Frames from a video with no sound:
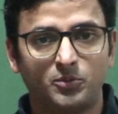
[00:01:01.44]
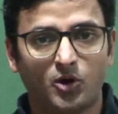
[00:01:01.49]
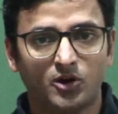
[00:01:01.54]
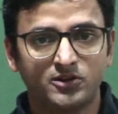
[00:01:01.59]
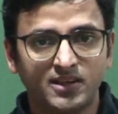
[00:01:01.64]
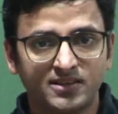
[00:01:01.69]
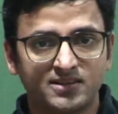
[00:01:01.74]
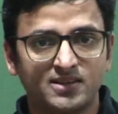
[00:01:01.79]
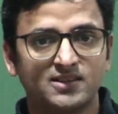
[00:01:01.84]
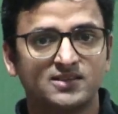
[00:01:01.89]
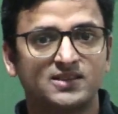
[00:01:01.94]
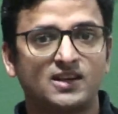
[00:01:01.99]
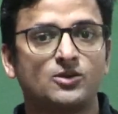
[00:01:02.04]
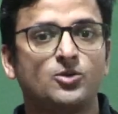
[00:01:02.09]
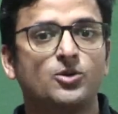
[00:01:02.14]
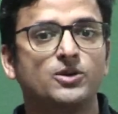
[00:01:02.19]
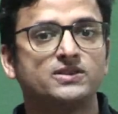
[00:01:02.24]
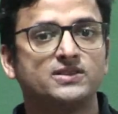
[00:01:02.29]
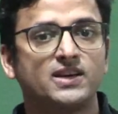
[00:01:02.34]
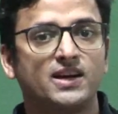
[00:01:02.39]
the, processors that
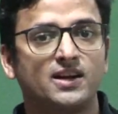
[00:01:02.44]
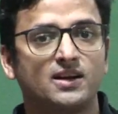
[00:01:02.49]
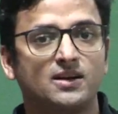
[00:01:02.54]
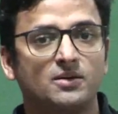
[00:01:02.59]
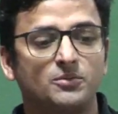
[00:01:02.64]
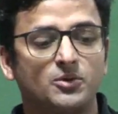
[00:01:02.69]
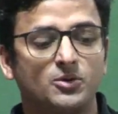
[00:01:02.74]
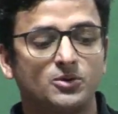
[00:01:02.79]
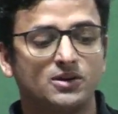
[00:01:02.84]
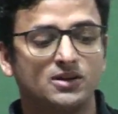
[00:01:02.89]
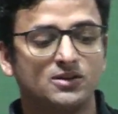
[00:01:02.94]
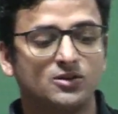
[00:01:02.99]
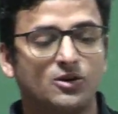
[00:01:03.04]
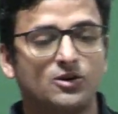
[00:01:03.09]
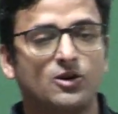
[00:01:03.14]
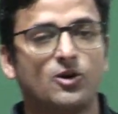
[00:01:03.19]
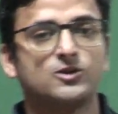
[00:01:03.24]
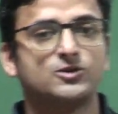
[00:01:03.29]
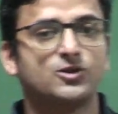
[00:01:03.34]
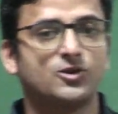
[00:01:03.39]
go inside our computers
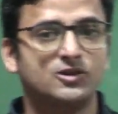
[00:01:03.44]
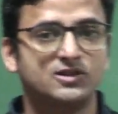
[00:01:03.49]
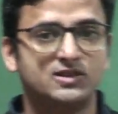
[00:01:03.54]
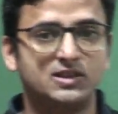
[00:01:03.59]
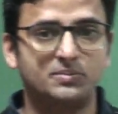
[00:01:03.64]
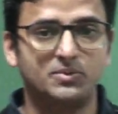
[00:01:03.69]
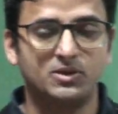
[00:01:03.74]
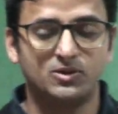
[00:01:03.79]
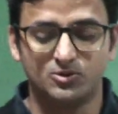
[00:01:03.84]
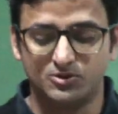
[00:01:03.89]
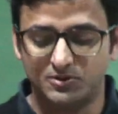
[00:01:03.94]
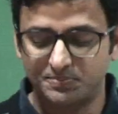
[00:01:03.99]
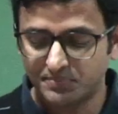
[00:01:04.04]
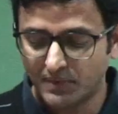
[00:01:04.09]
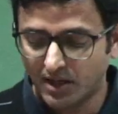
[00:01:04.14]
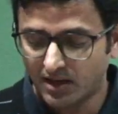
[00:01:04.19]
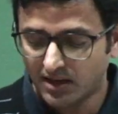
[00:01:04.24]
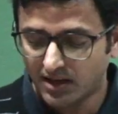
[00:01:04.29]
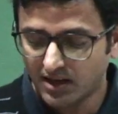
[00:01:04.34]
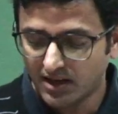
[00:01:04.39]
are also called CPUs.
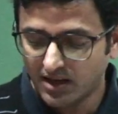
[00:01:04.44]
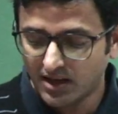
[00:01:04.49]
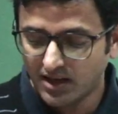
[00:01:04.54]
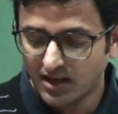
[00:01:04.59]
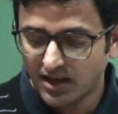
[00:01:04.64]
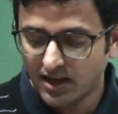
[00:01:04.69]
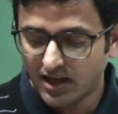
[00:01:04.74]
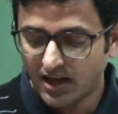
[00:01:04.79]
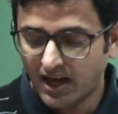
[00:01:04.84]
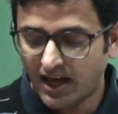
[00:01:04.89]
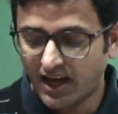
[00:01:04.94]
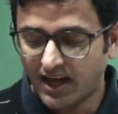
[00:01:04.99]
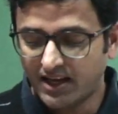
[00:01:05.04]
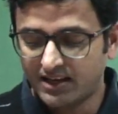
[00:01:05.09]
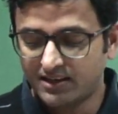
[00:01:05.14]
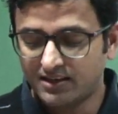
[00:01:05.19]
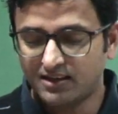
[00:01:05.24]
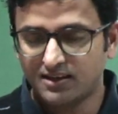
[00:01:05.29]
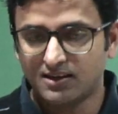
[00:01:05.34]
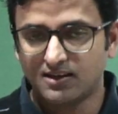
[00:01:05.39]

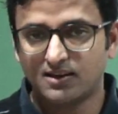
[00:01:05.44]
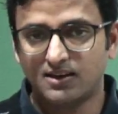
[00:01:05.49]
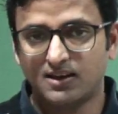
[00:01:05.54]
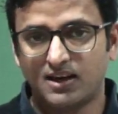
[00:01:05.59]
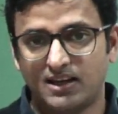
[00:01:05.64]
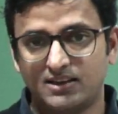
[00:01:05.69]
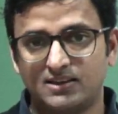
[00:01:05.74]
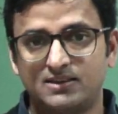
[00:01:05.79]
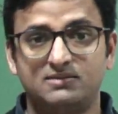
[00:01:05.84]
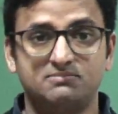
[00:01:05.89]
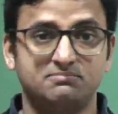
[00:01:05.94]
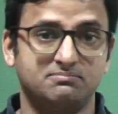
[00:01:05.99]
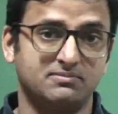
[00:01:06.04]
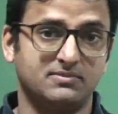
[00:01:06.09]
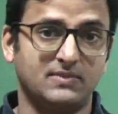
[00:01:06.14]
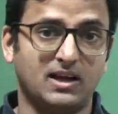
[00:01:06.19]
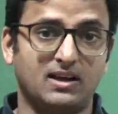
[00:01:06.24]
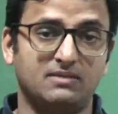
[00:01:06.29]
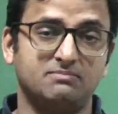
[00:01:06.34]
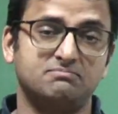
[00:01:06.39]
And, uh, and
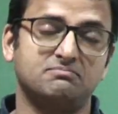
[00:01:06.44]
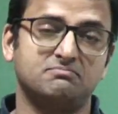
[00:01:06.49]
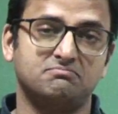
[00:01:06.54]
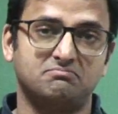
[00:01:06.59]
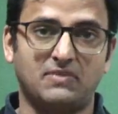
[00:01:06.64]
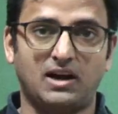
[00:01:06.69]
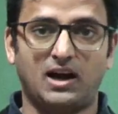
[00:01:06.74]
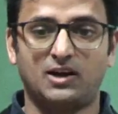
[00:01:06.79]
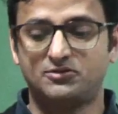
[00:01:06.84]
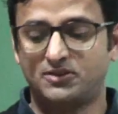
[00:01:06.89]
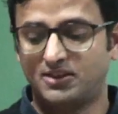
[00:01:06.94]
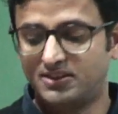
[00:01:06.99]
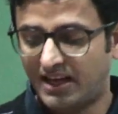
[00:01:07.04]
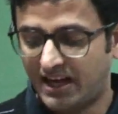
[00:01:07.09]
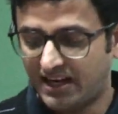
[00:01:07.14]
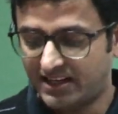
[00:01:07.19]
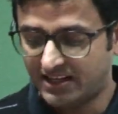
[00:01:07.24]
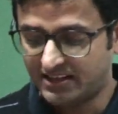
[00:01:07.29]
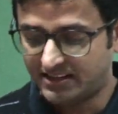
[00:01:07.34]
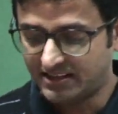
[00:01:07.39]
after
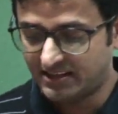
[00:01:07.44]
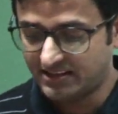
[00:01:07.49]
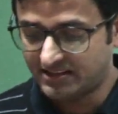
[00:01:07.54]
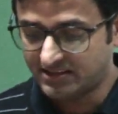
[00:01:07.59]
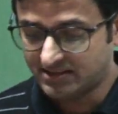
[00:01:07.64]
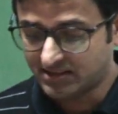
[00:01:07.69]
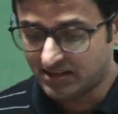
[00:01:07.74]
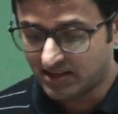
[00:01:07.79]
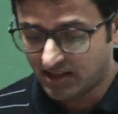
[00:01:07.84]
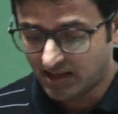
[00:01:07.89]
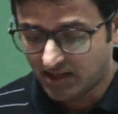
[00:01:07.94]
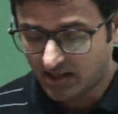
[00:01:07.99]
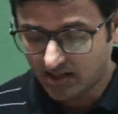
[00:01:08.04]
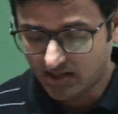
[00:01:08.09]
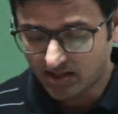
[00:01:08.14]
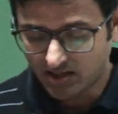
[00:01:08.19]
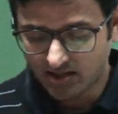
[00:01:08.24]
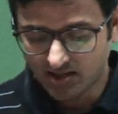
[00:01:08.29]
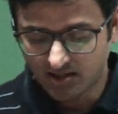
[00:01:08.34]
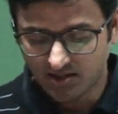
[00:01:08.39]
that it is
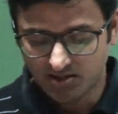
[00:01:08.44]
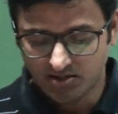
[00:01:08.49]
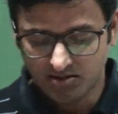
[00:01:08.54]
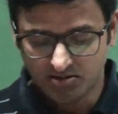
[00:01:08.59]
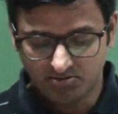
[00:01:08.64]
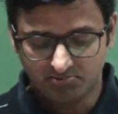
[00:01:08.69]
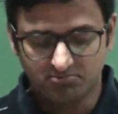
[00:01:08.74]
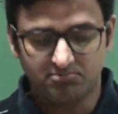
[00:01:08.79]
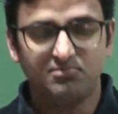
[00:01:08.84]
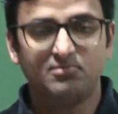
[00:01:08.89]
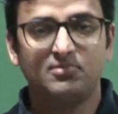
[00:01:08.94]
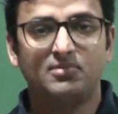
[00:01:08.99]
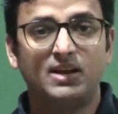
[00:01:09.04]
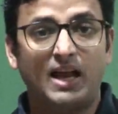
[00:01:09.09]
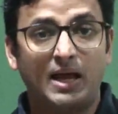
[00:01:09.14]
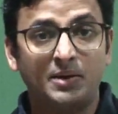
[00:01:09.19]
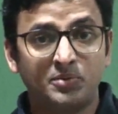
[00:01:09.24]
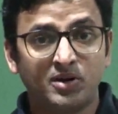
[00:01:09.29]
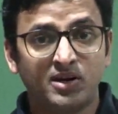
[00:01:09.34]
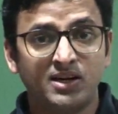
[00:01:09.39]
um,
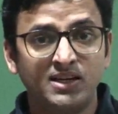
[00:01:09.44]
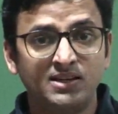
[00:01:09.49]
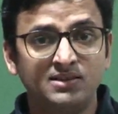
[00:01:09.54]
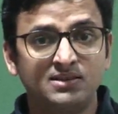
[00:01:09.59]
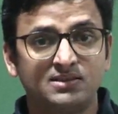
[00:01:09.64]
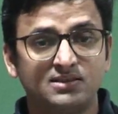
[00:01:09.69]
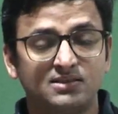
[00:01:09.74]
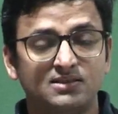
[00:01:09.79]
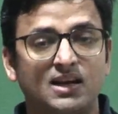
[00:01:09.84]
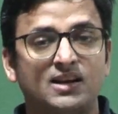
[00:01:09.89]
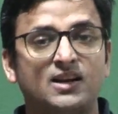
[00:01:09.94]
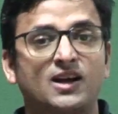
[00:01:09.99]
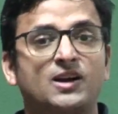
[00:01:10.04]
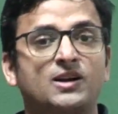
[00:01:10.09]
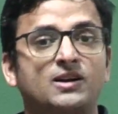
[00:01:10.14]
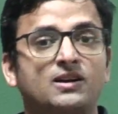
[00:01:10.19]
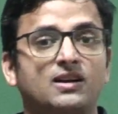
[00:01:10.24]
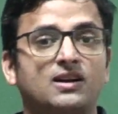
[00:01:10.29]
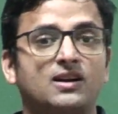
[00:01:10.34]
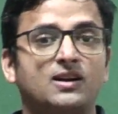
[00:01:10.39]
libraries that
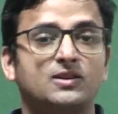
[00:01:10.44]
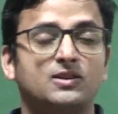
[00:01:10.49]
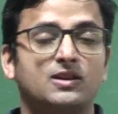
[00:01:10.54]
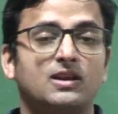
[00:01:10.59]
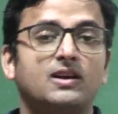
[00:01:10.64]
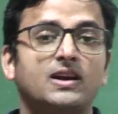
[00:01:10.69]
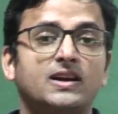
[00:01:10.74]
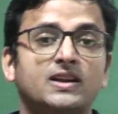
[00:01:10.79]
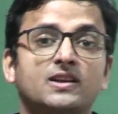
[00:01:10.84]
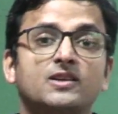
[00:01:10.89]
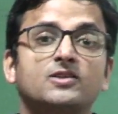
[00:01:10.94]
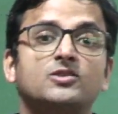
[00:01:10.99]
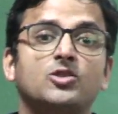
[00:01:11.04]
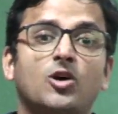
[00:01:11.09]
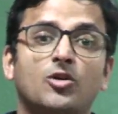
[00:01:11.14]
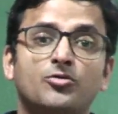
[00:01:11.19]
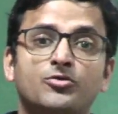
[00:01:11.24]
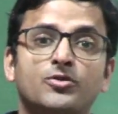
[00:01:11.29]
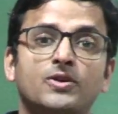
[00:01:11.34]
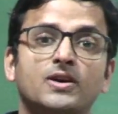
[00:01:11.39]
are uh, written in
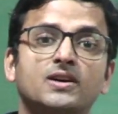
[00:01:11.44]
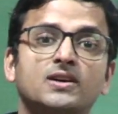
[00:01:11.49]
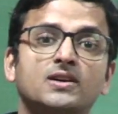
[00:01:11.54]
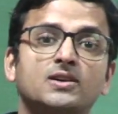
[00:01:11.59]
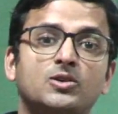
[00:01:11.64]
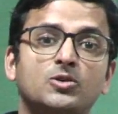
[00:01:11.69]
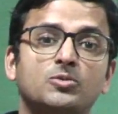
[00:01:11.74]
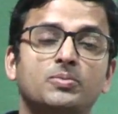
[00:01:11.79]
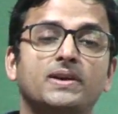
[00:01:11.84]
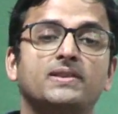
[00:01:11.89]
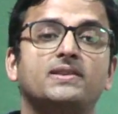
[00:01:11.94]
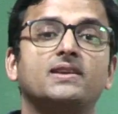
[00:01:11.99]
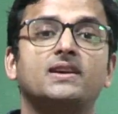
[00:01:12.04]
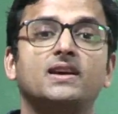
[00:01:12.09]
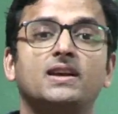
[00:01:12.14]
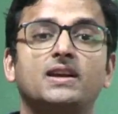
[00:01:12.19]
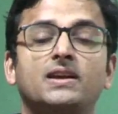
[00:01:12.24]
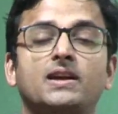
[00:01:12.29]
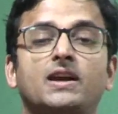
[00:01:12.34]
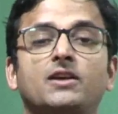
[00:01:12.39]
software to
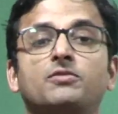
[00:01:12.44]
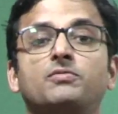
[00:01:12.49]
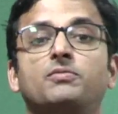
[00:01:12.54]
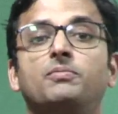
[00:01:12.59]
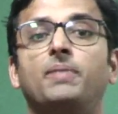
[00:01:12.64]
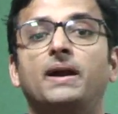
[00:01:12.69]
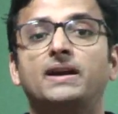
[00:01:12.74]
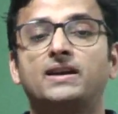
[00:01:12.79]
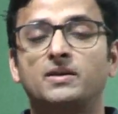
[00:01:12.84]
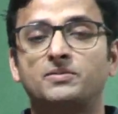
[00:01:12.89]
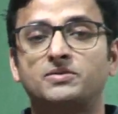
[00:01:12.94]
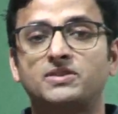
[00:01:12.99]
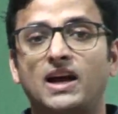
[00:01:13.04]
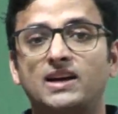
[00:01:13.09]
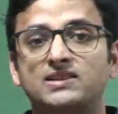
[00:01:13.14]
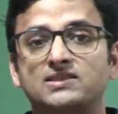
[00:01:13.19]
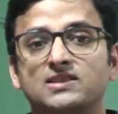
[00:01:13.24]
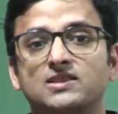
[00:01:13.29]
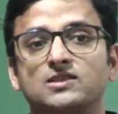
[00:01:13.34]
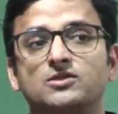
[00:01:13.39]
basically give better
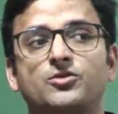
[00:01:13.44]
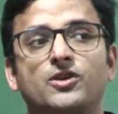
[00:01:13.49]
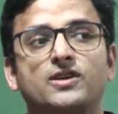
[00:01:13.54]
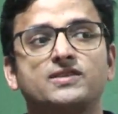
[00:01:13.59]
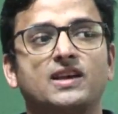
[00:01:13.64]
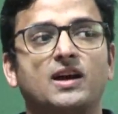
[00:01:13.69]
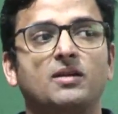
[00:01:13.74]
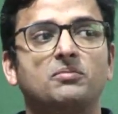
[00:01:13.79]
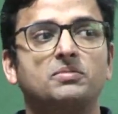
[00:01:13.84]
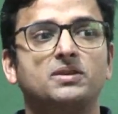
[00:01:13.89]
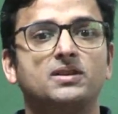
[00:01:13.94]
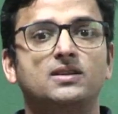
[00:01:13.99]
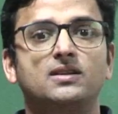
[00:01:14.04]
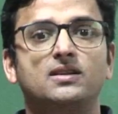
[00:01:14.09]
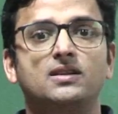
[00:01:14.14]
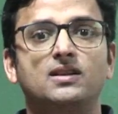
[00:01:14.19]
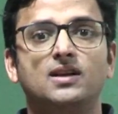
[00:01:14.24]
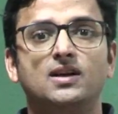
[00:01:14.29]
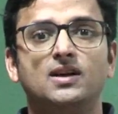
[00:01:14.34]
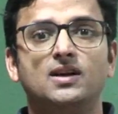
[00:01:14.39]
abstractions. For
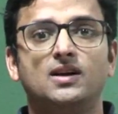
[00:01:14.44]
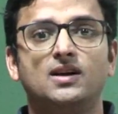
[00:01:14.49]
example,